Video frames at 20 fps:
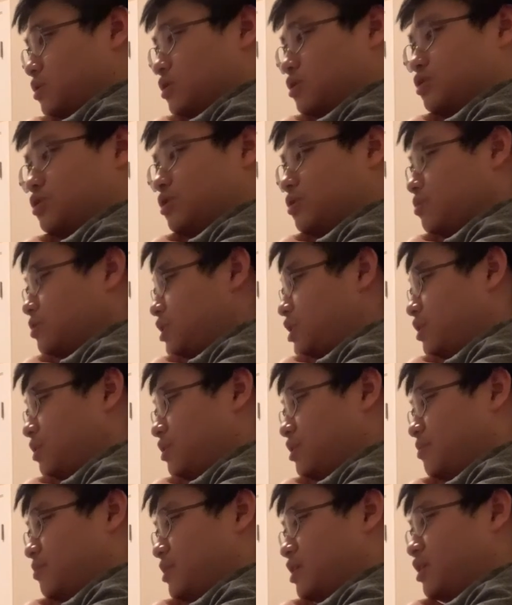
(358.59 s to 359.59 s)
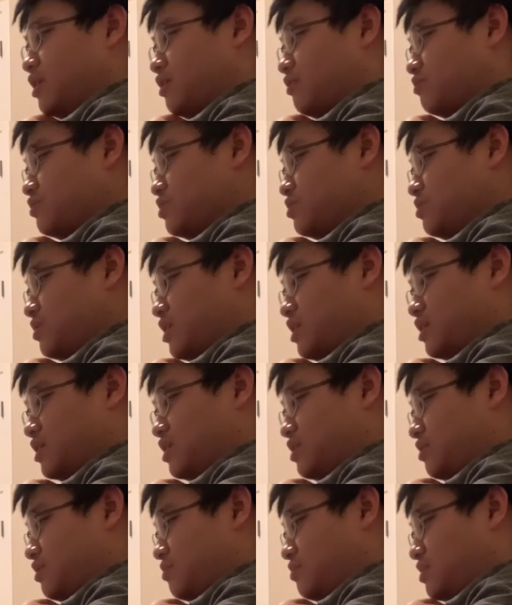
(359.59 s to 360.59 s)
Don't kill him off. Do not
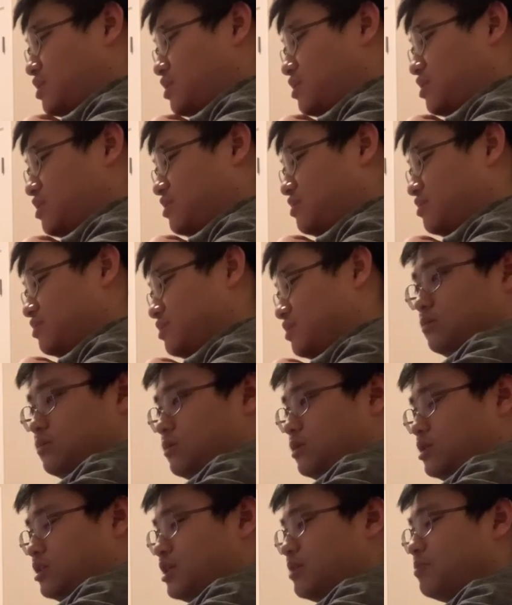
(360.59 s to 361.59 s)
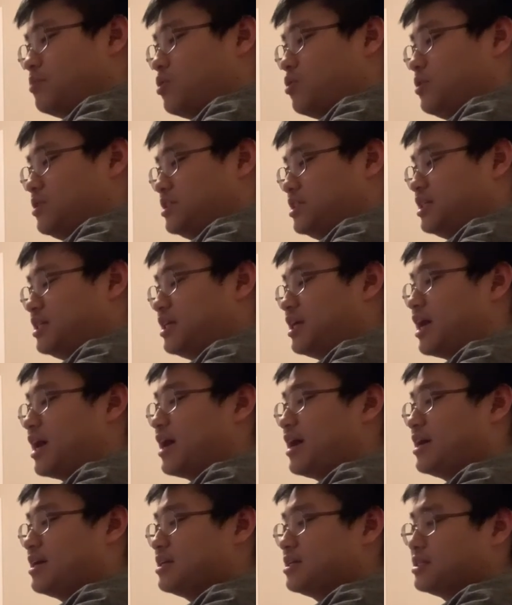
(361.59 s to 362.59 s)
kill him off. Is that poison
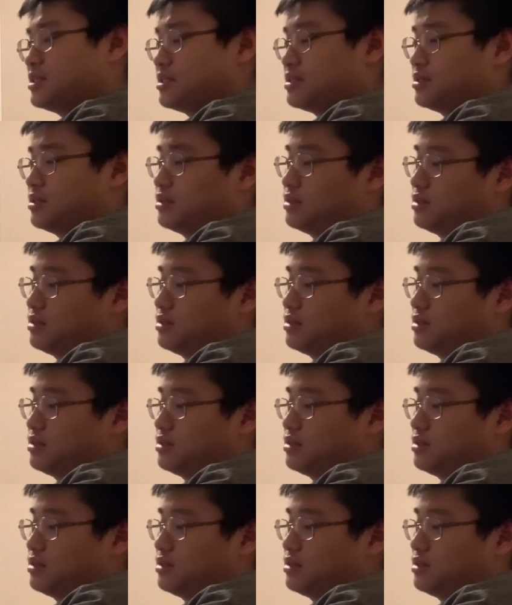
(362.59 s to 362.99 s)
gas?